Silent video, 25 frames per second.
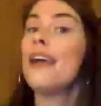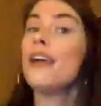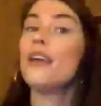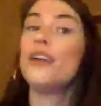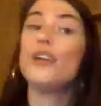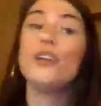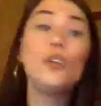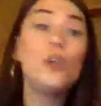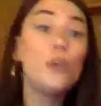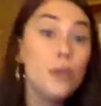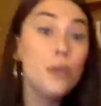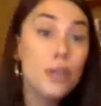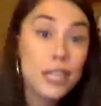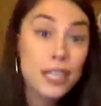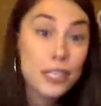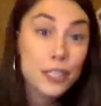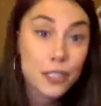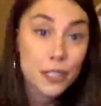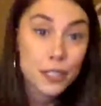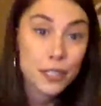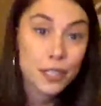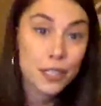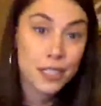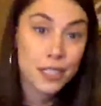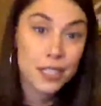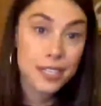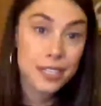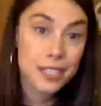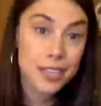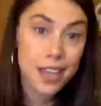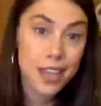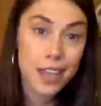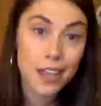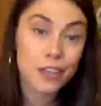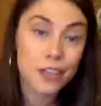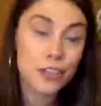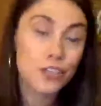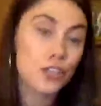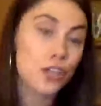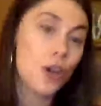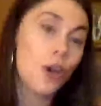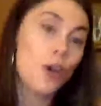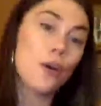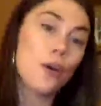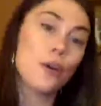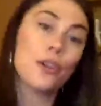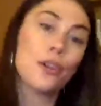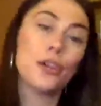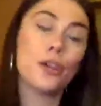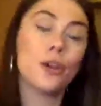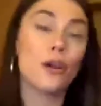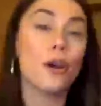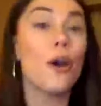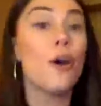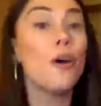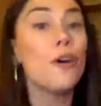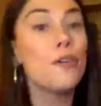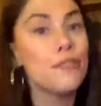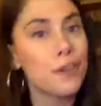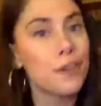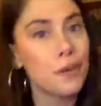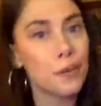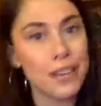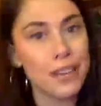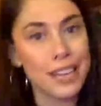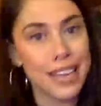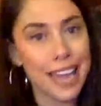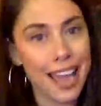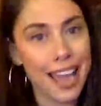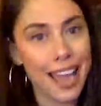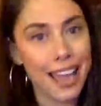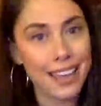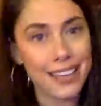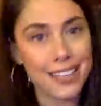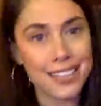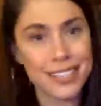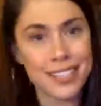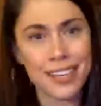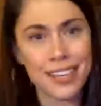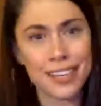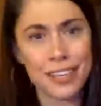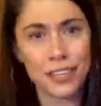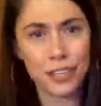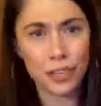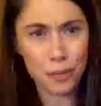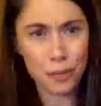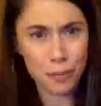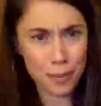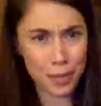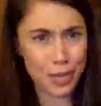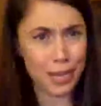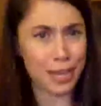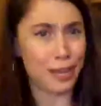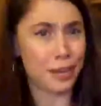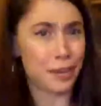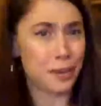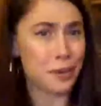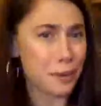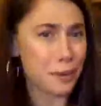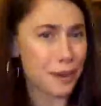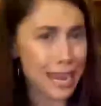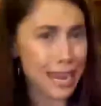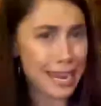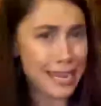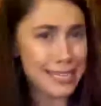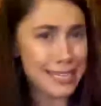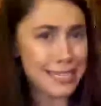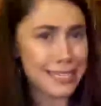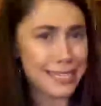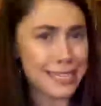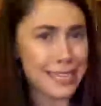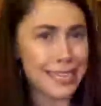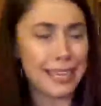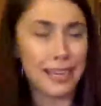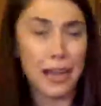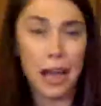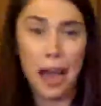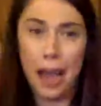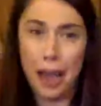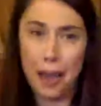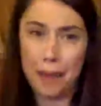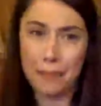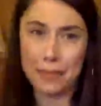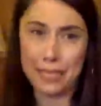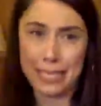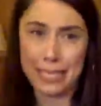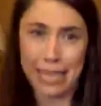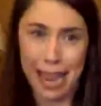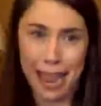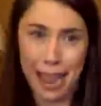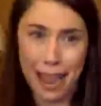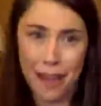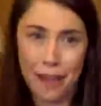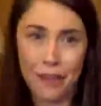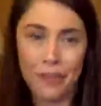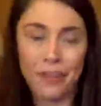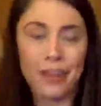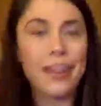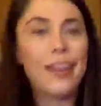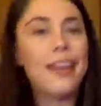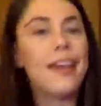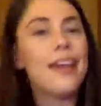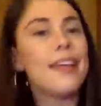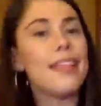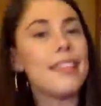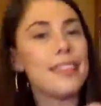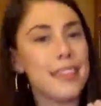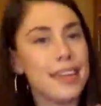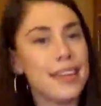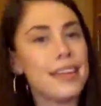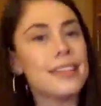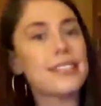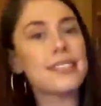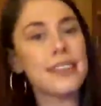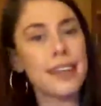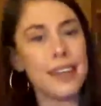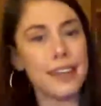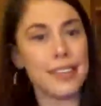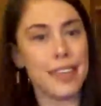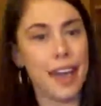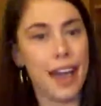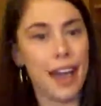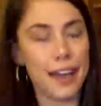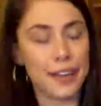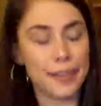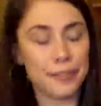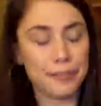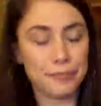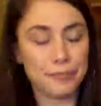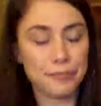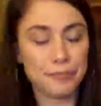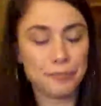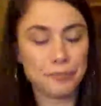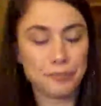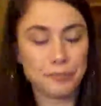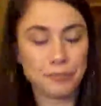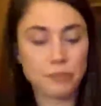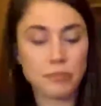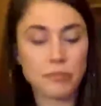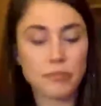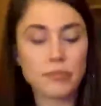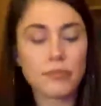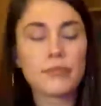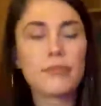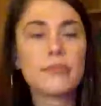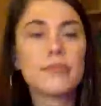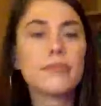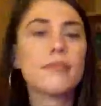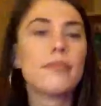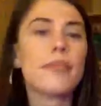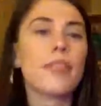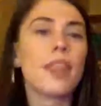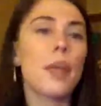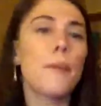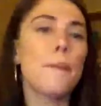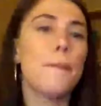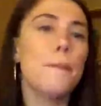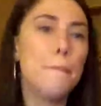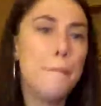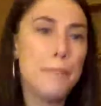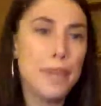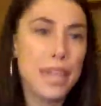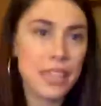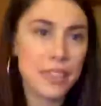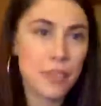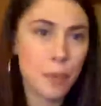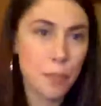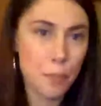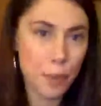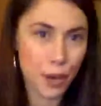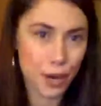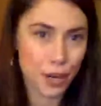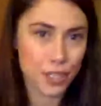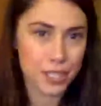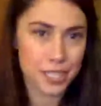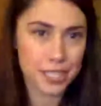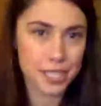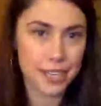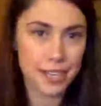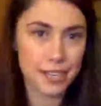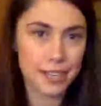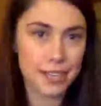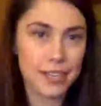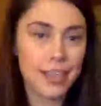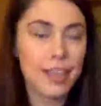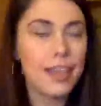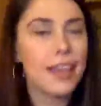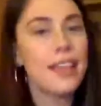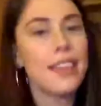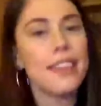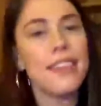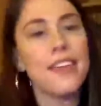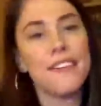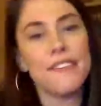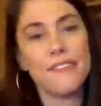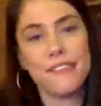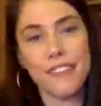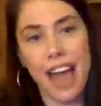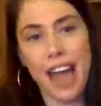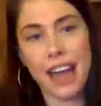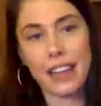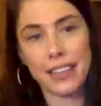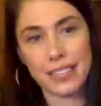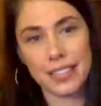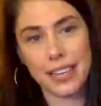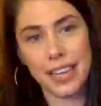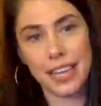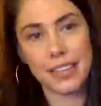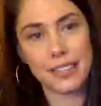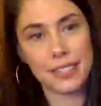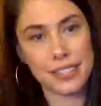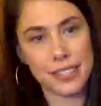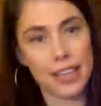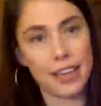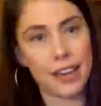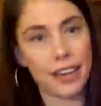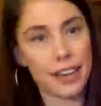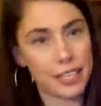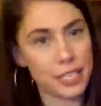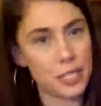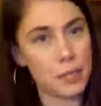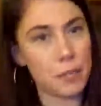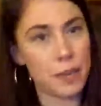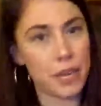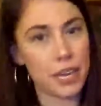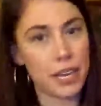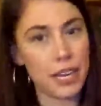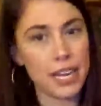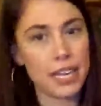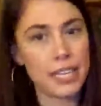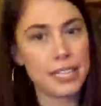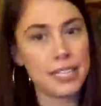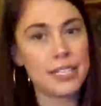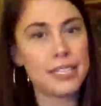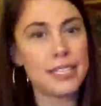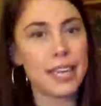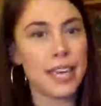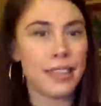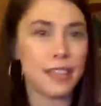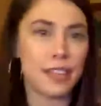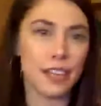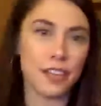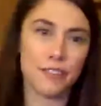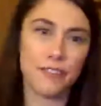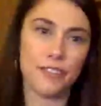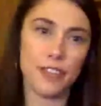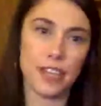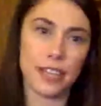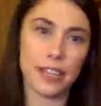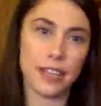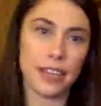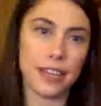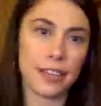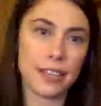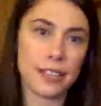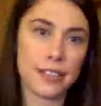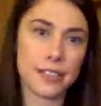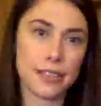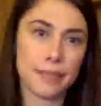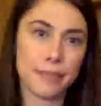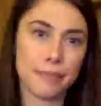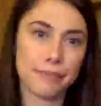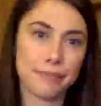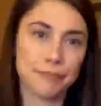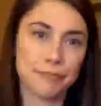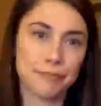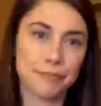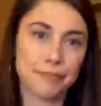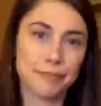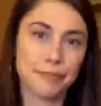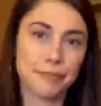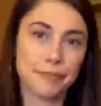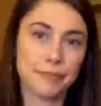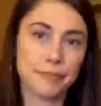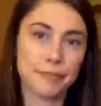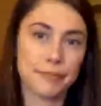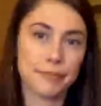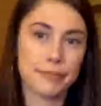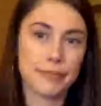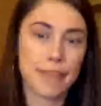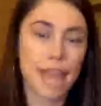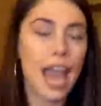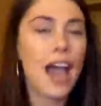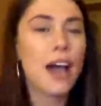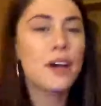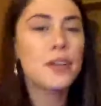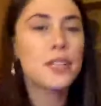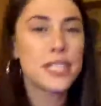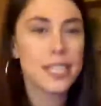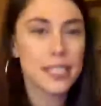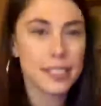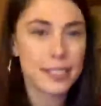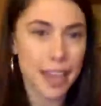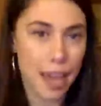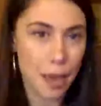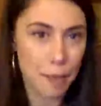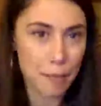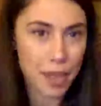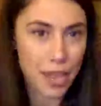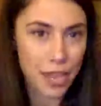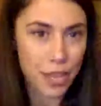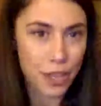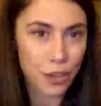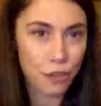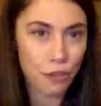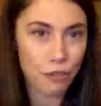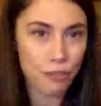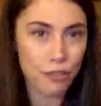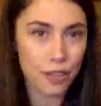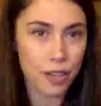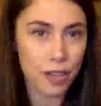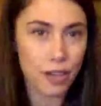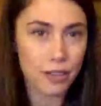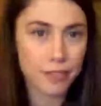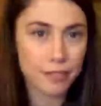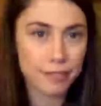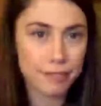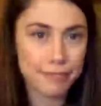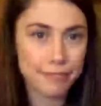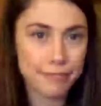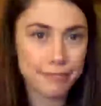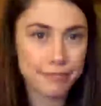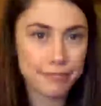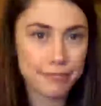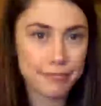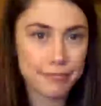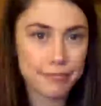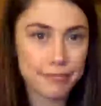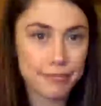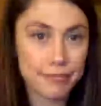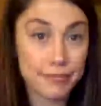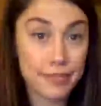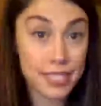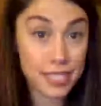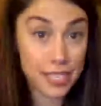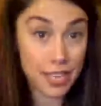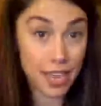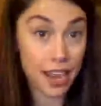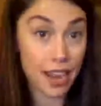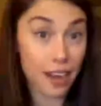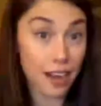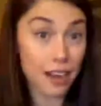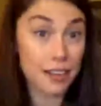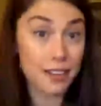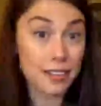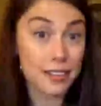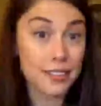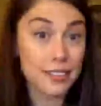You need to learn to take a joke. You're overreacting. You're being crazy. Calm down. Things like that. Be the person that validates their experience and their feelings. How did that make you feel? Scared?